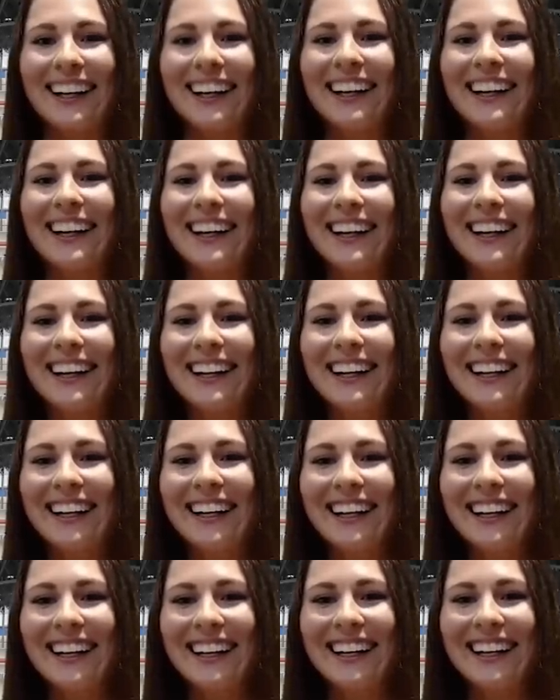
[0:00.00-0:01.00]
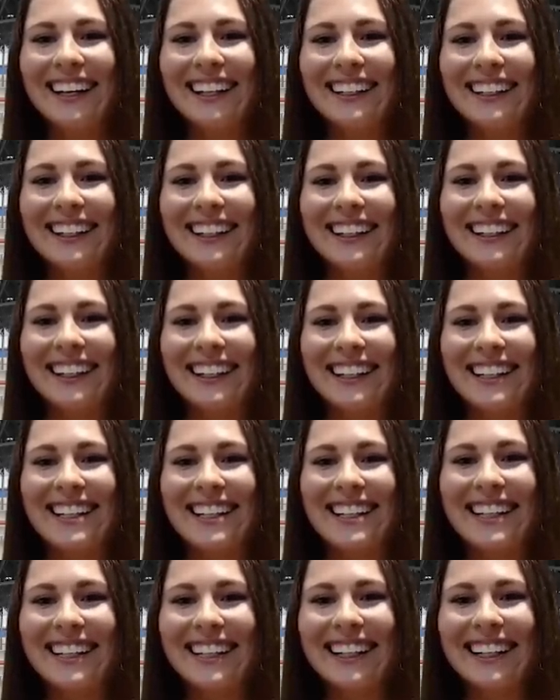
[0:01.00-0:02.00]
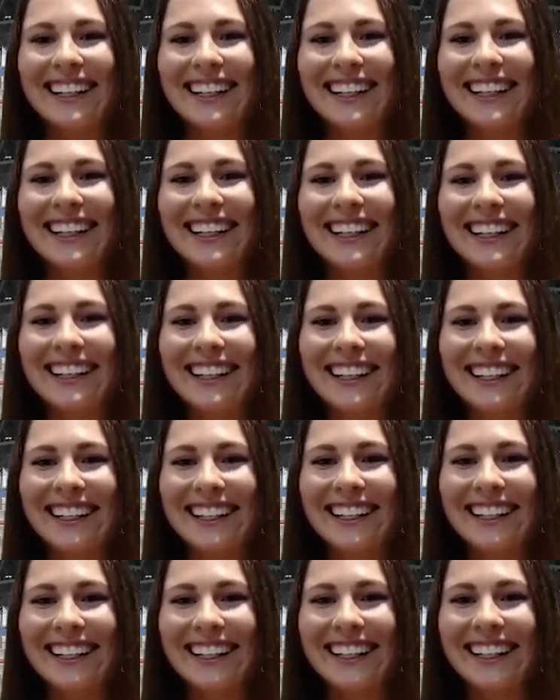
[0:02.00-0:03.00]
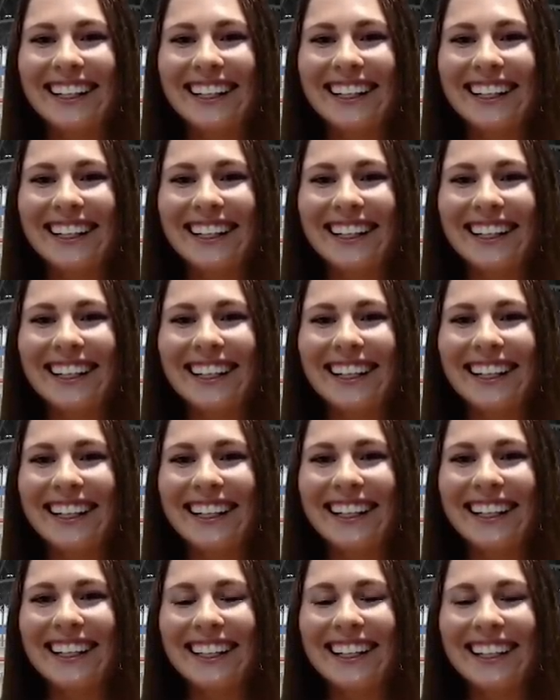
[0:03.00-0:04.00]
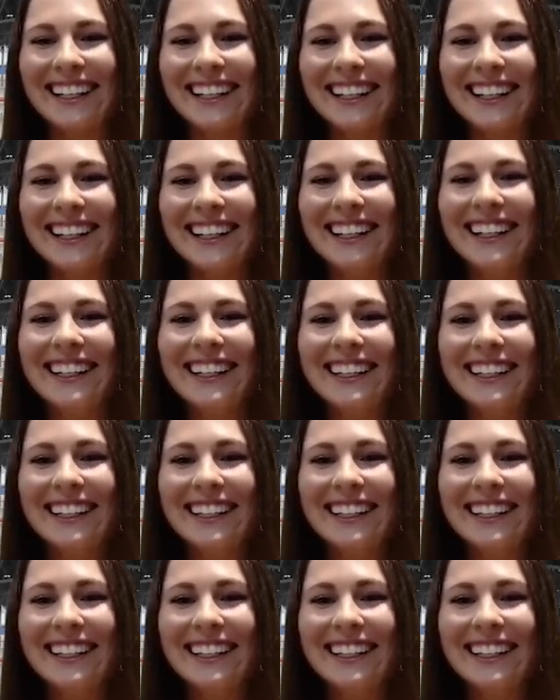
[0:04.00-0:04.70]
No words are spoken by the person on screen.